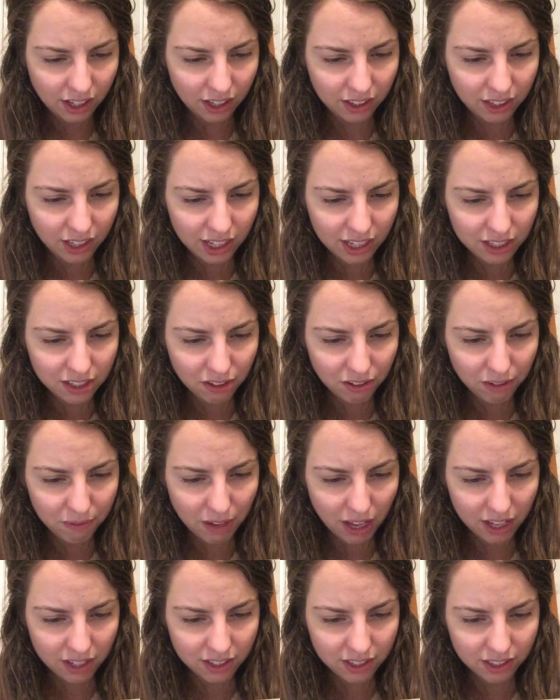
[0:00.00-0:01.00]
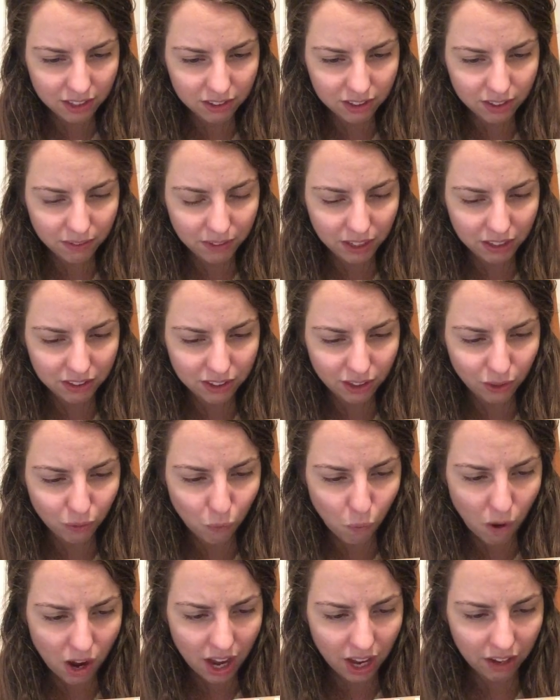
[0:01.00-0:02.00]
And then he showed him how to steal someone else's
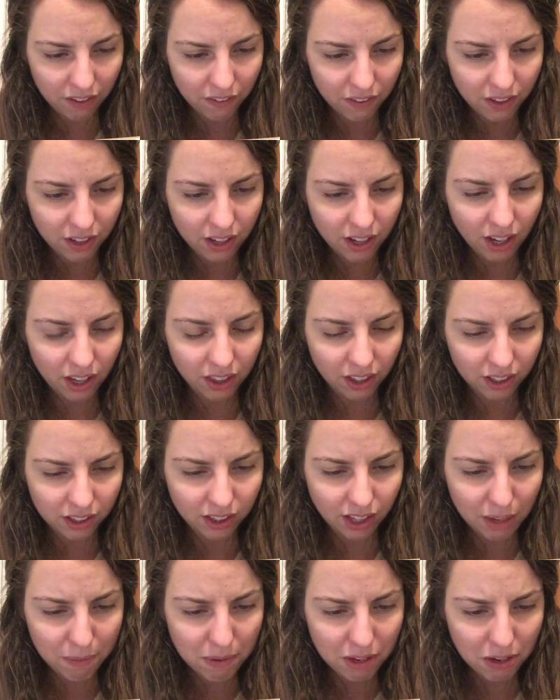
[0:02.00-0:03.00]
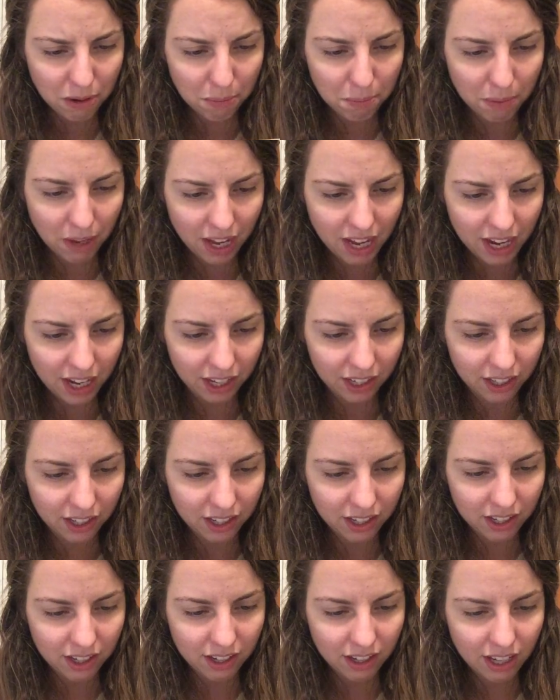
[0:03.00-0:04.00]
wife, and the clayman obeyed.
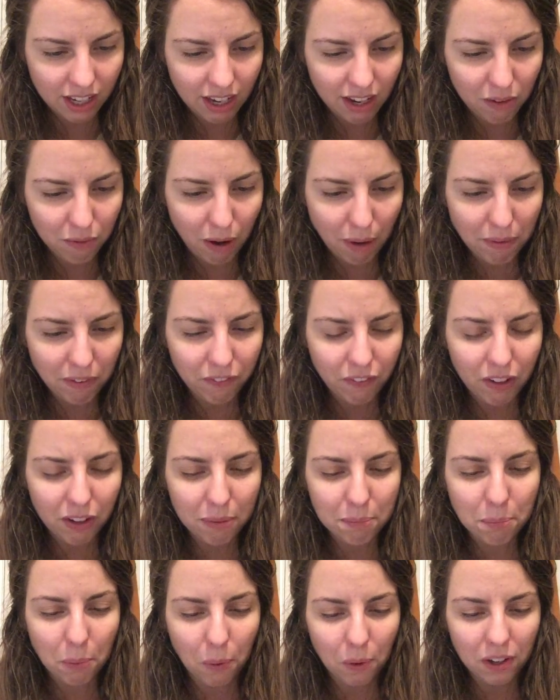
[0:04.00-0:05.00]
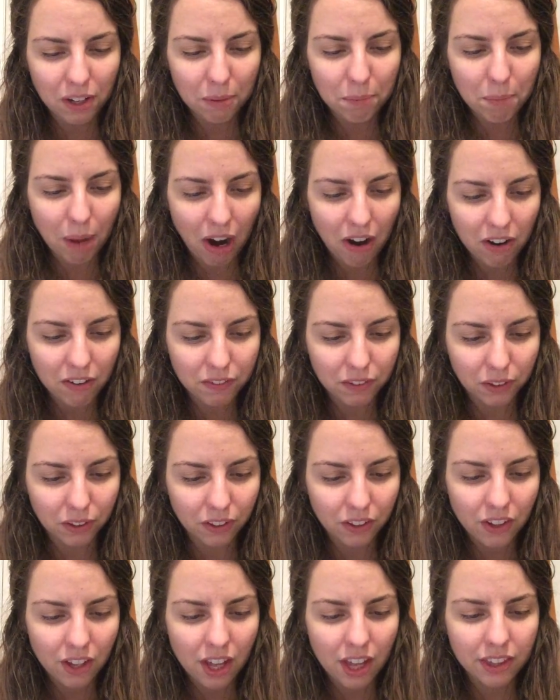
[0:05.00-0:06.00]
Rabbit felt important and
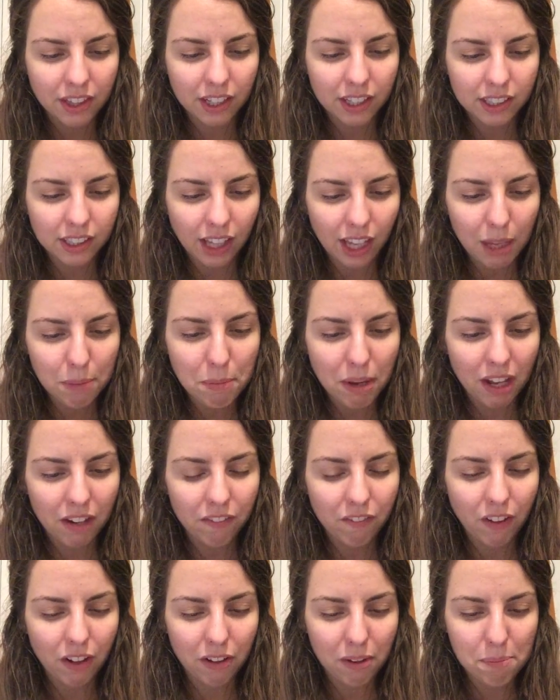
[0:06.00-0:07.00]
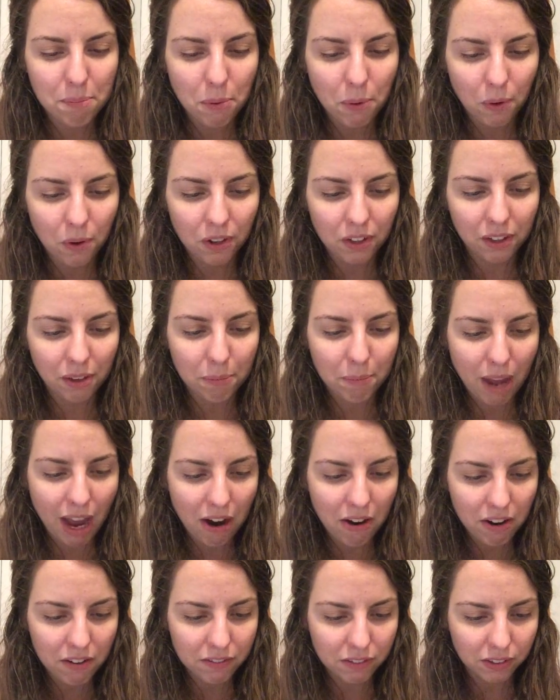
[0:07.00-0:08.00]
powerful. The clayman felt important and
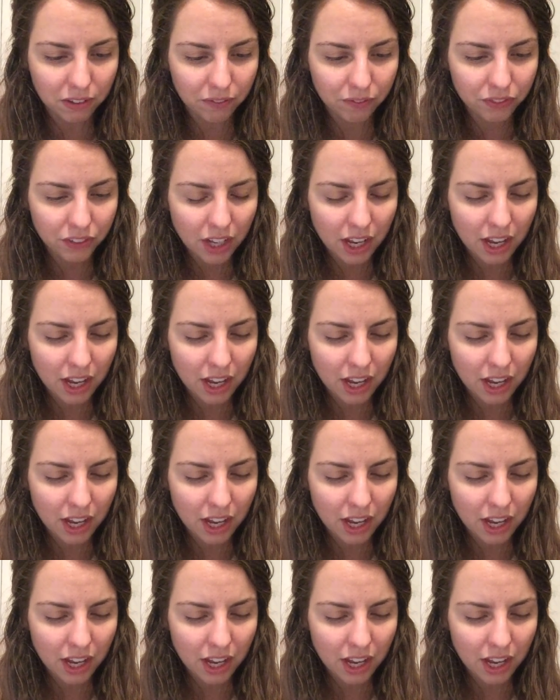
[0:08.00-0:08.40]
powerful.